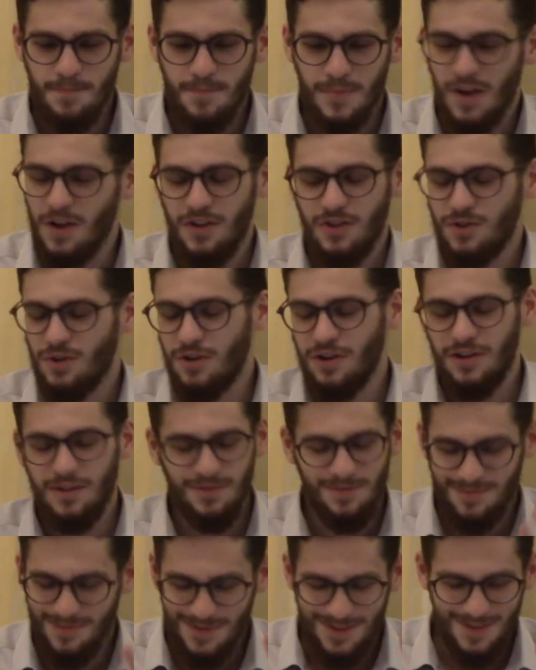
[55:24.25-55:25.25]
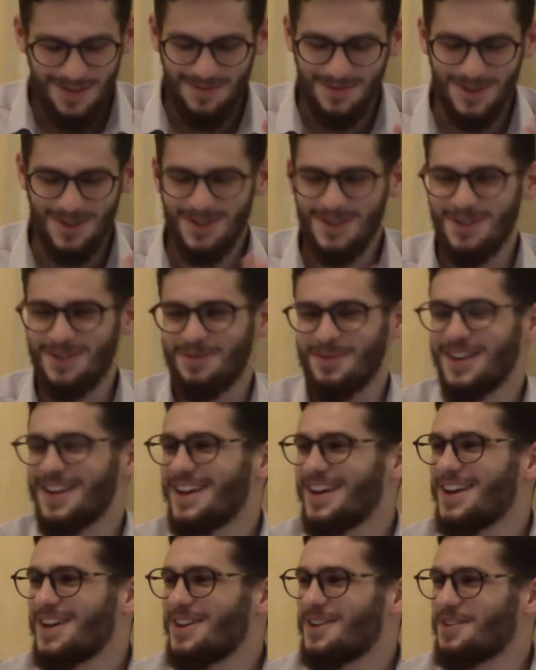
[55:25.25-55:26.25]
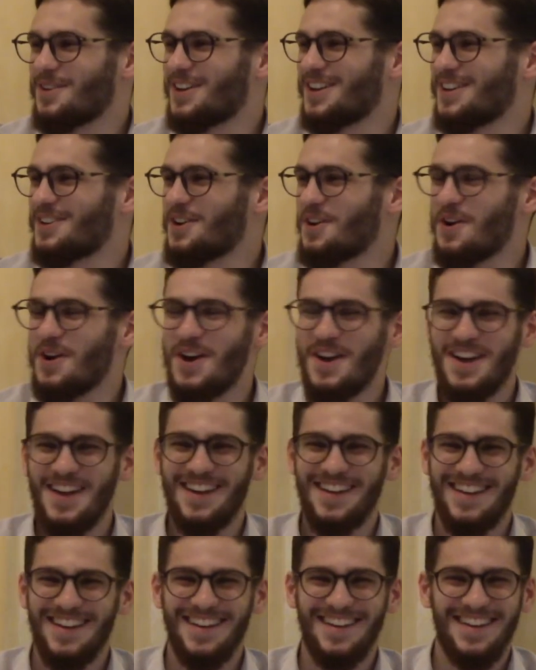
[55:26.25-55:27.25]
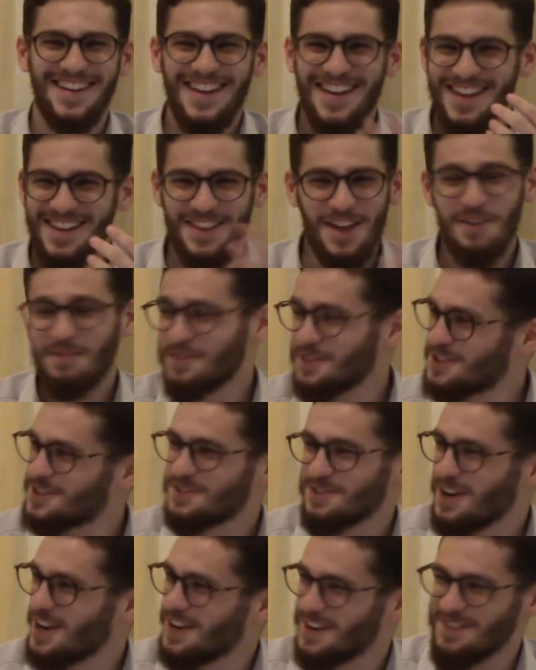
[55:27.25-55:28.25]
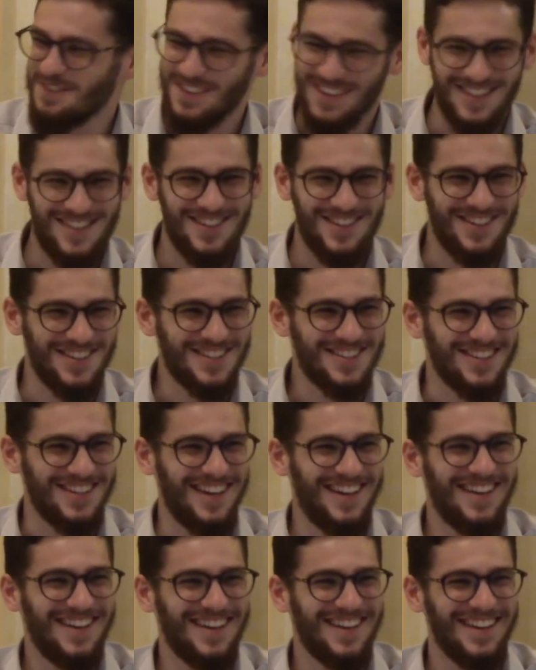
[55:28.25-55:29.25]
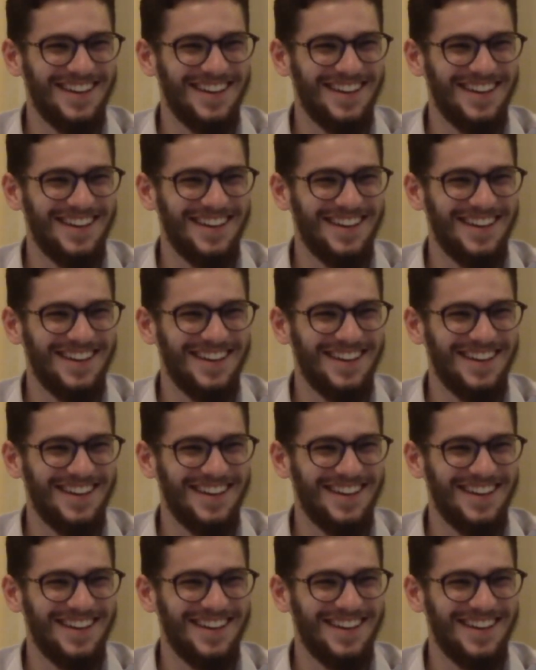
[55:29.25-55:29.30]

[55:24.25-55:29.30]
Excuse me. You want to know? They frustrated me, seriously.